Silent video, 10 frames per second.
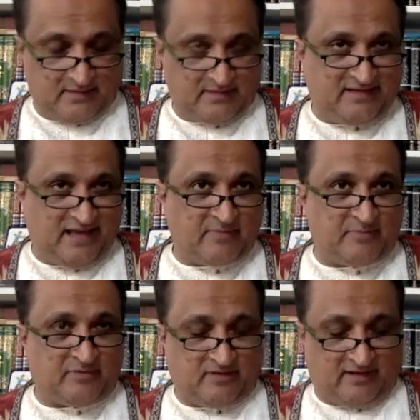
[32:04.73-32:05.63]

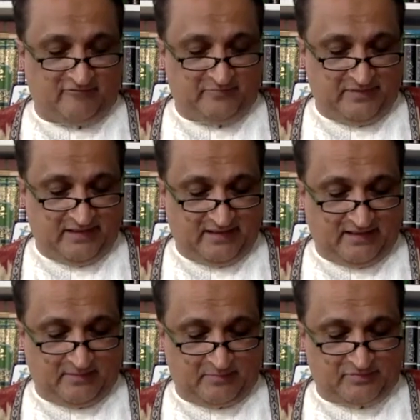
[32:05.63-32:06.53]
capable of being
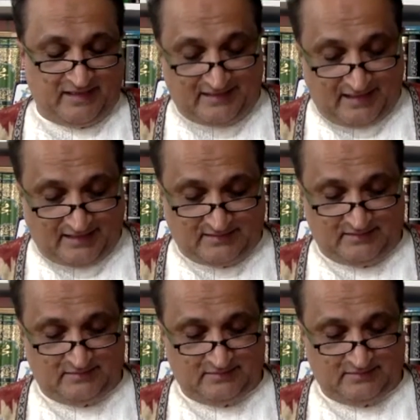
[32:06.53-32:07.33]
predicated